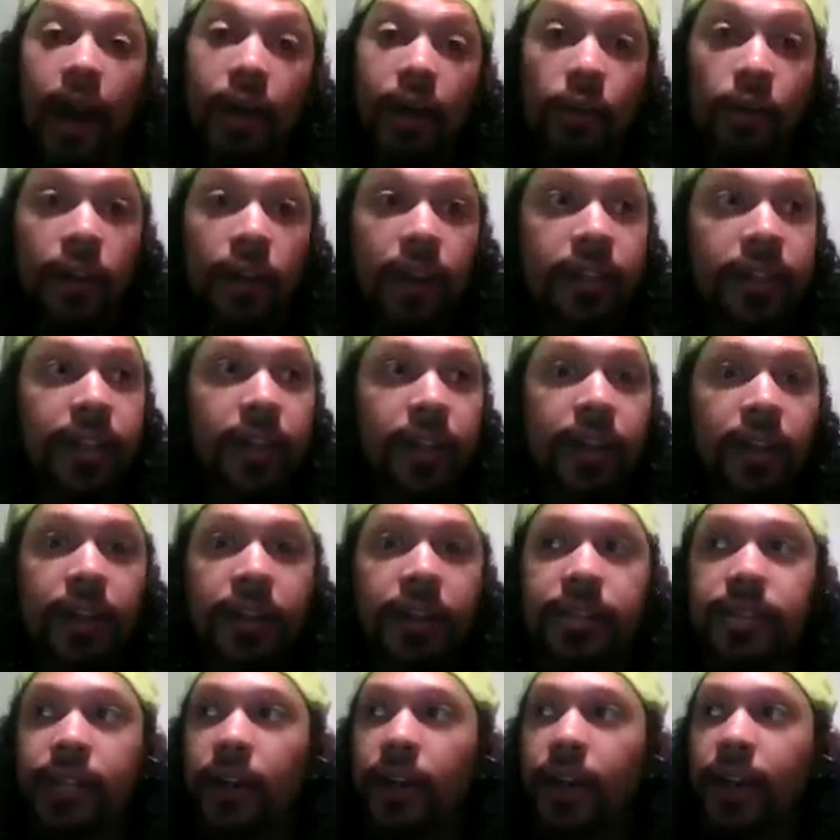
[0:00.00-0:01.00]
I really didn't
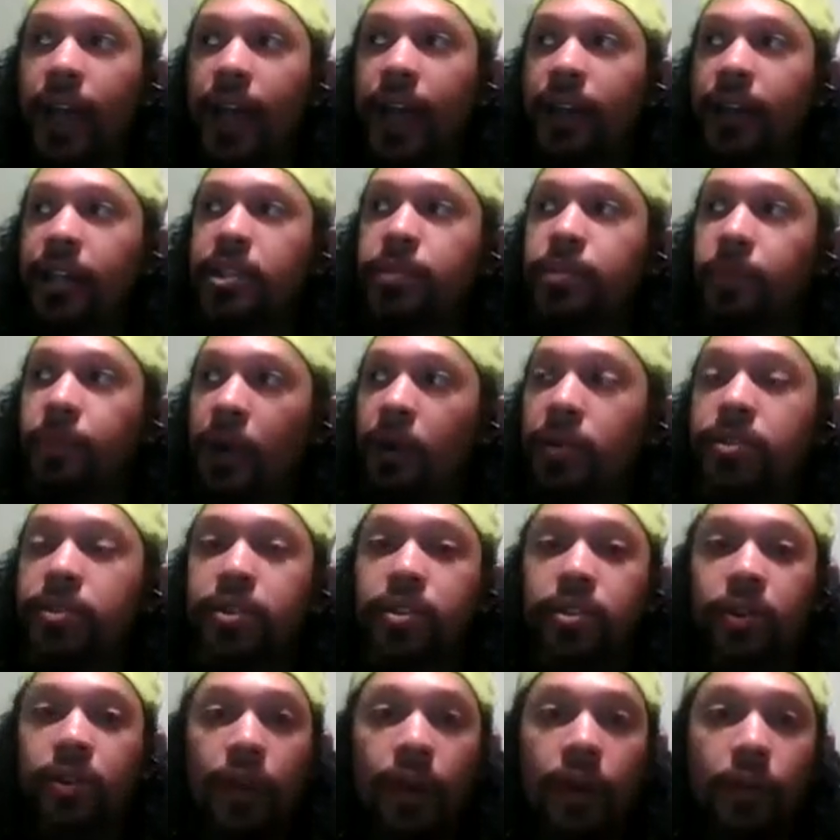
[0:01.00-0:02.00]
until I got
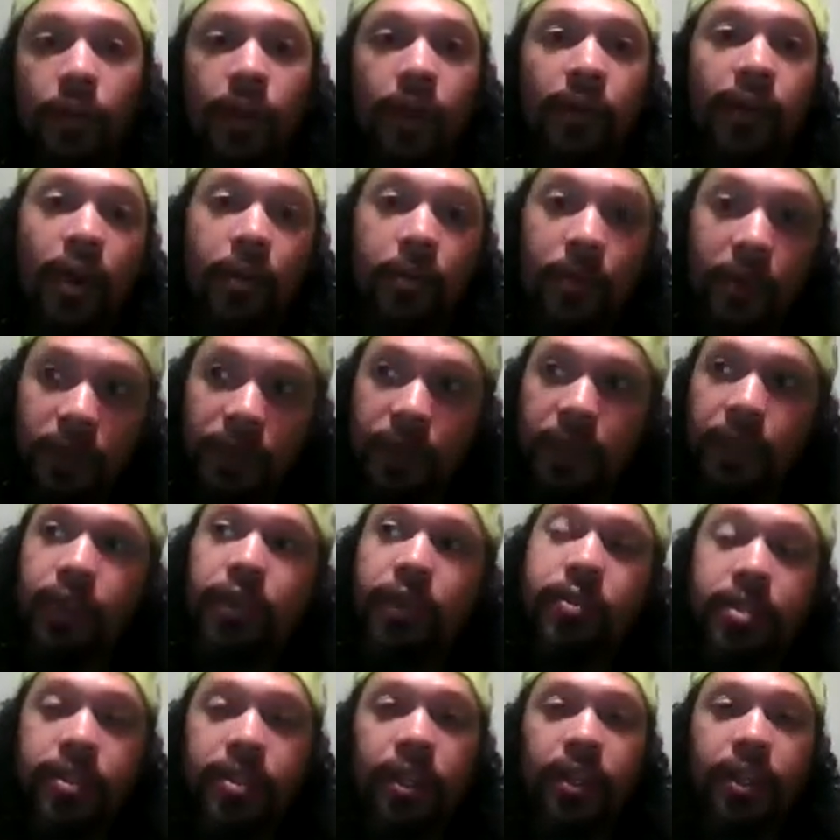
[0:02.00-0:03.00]
exposed to it whenever I moved to
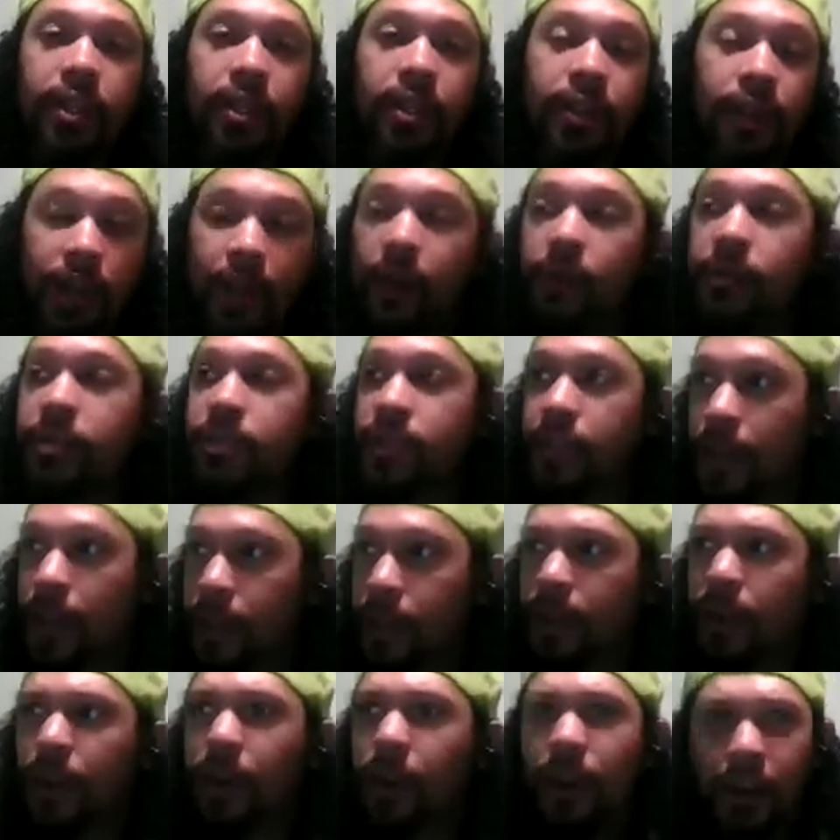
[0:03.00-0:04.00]
Houston, and then I was
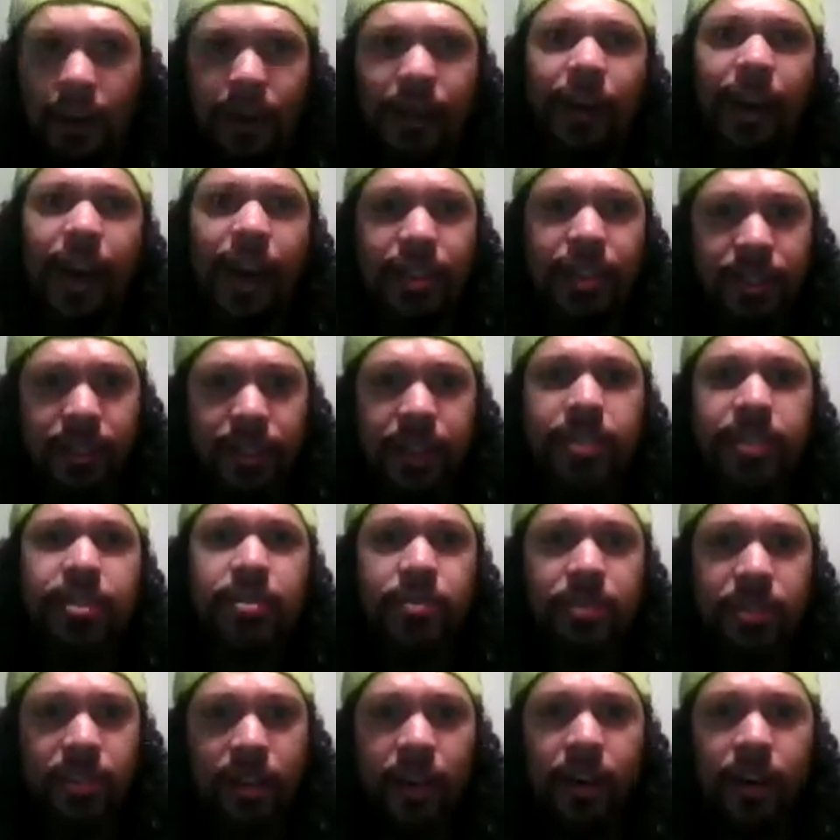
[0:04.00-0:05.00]
like, oh, there actually is
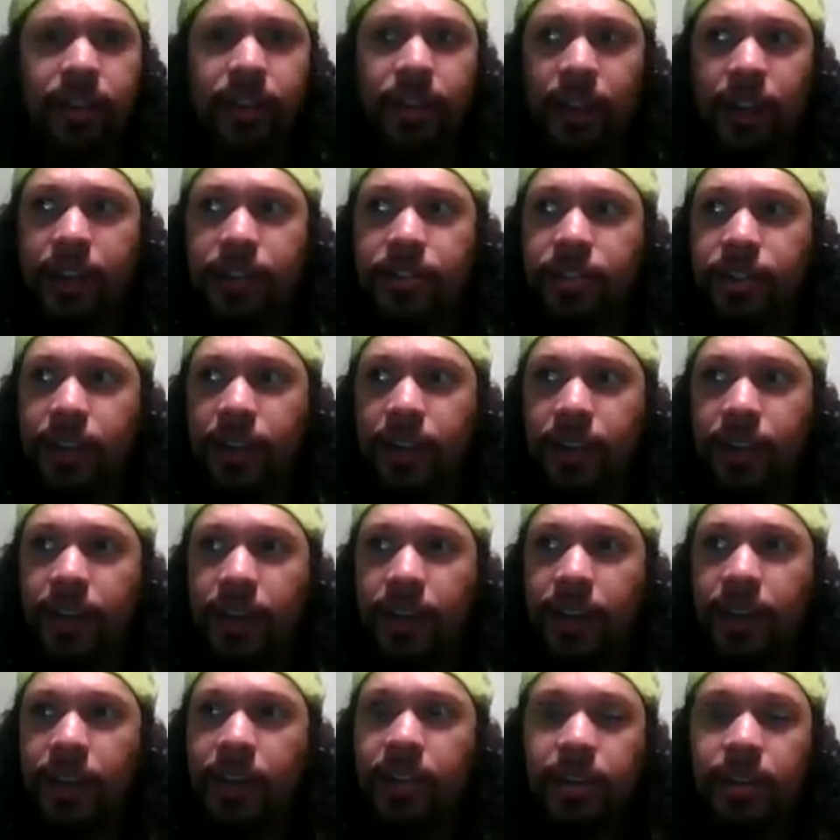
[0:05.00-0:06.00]
some solid country.
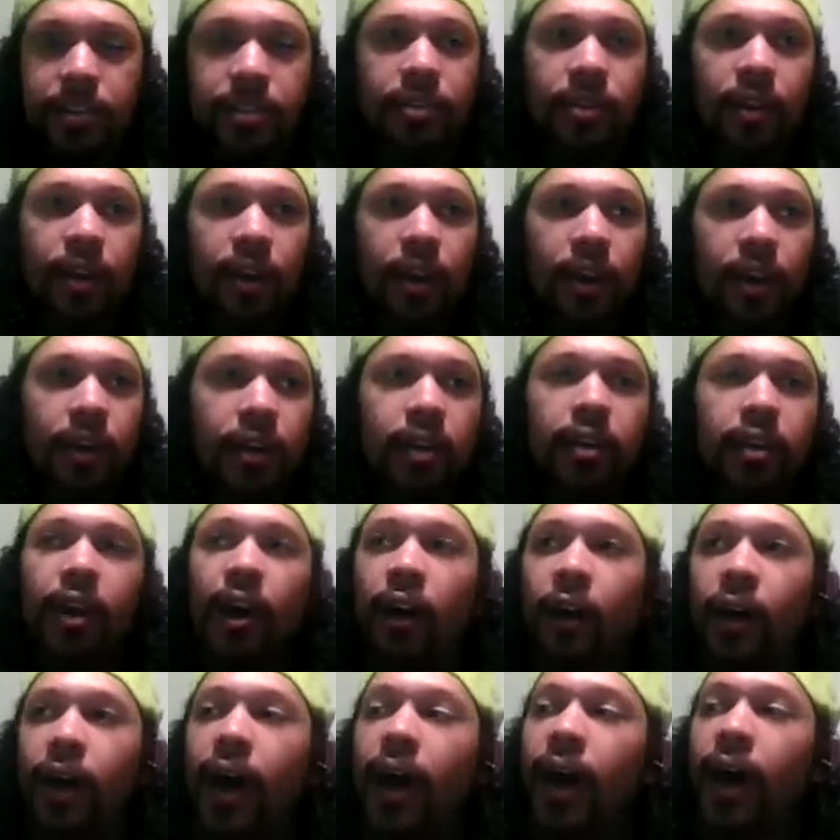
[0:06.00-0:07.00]
Just
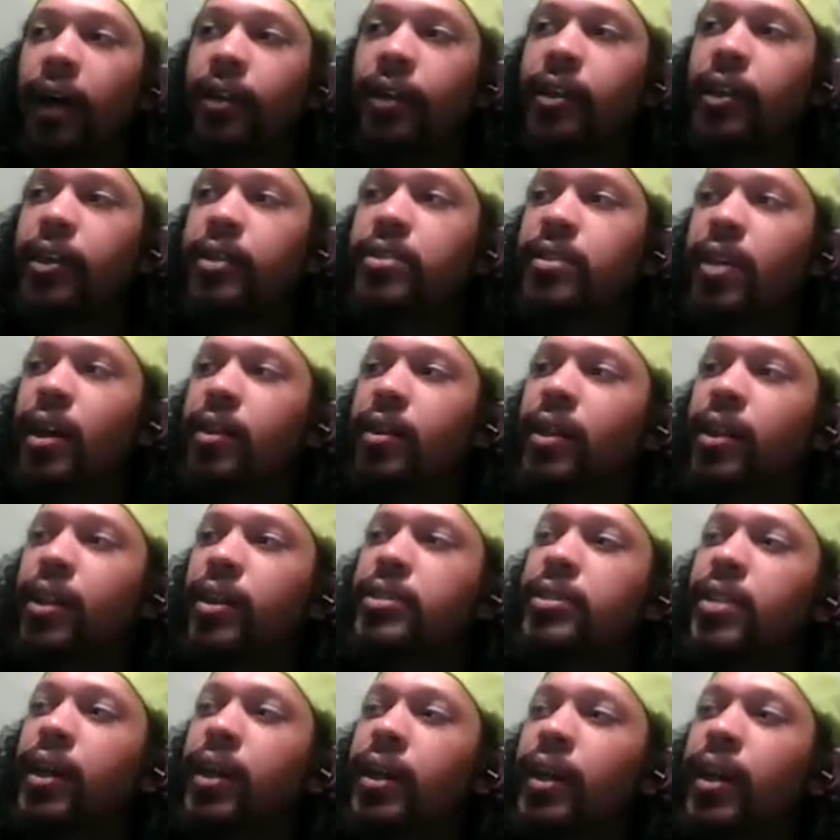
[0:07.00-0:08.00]
I think
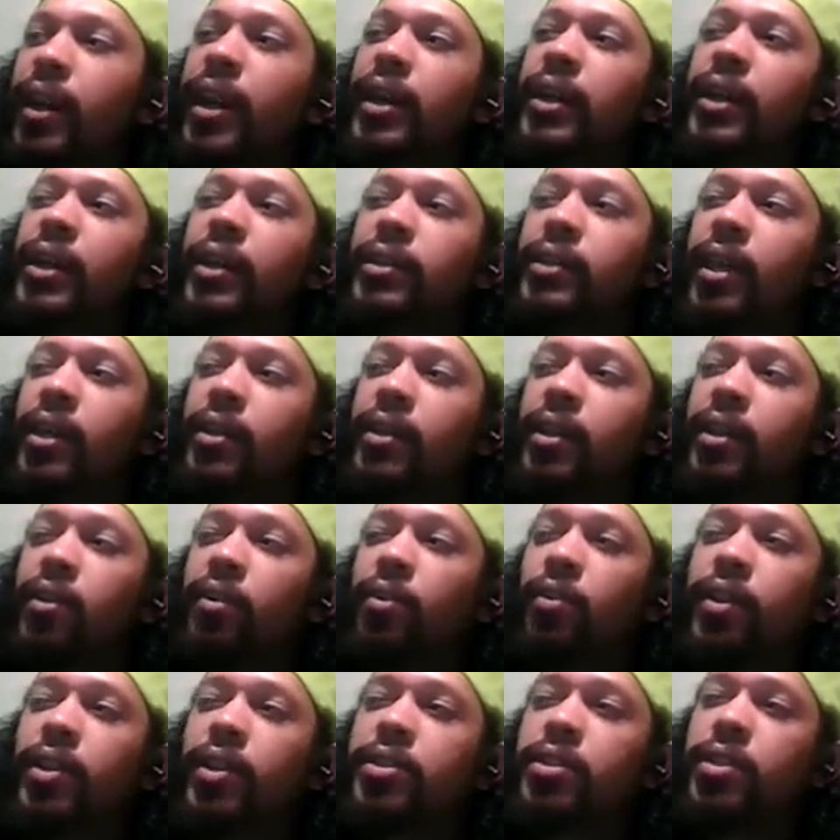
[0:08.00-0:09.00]
it's like anything that
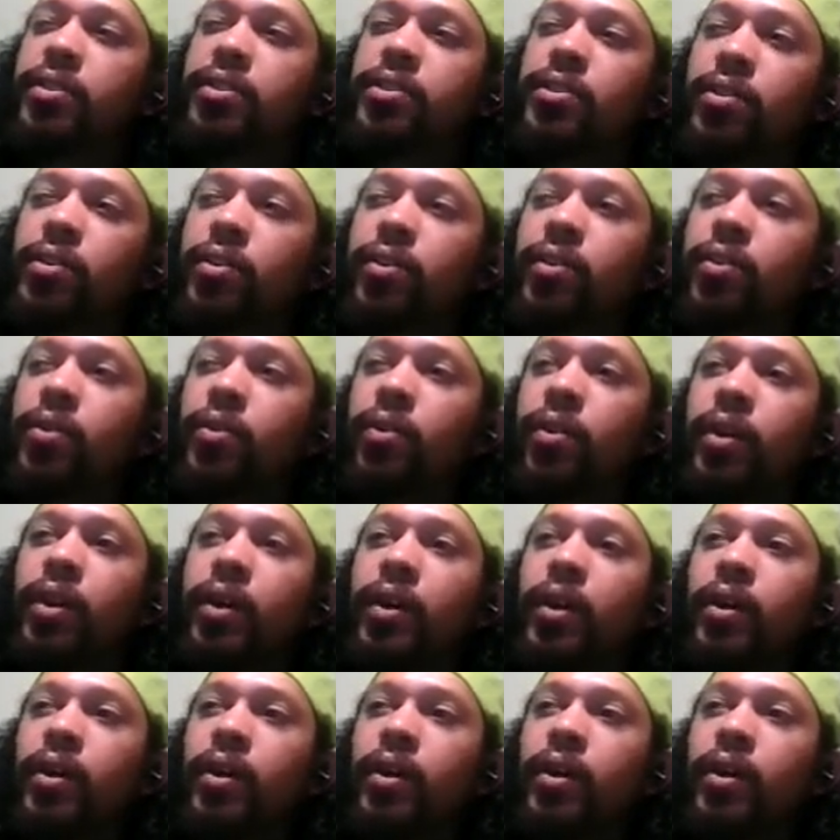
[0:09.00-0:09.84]
you listen to.